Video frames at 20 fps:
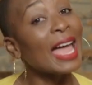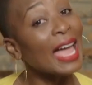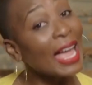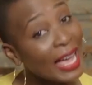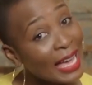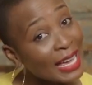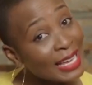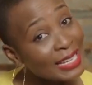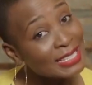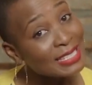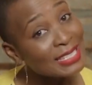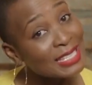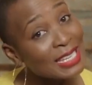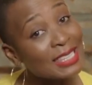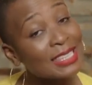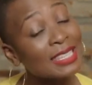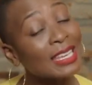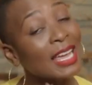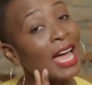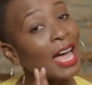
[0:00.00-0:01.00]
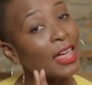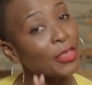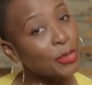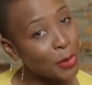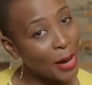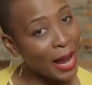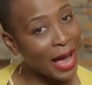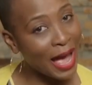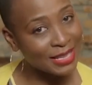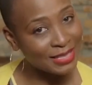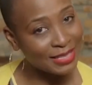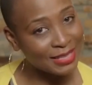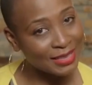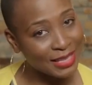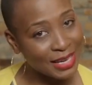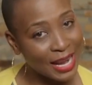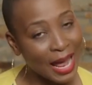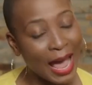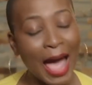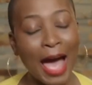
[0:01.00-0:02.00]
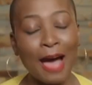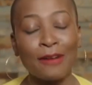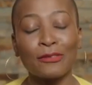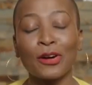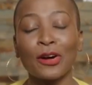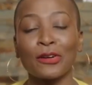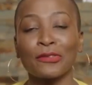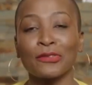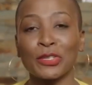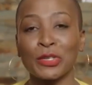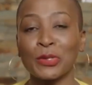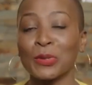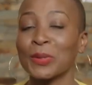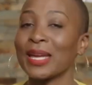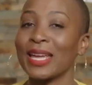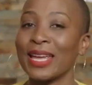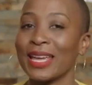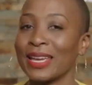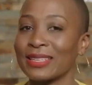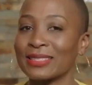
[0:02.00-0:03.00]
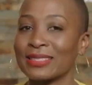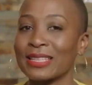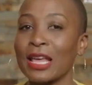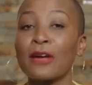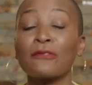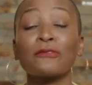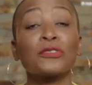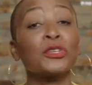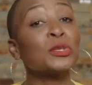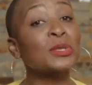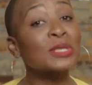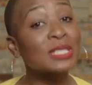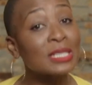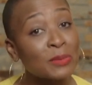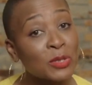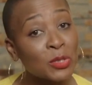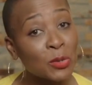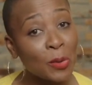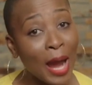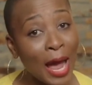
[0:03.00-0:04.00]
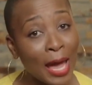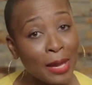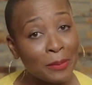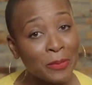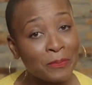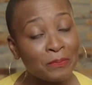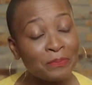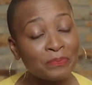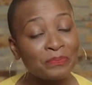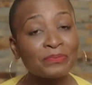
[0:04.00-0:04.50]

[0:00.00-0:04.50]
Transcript: And the other ask that I have of you is for you to subscribe.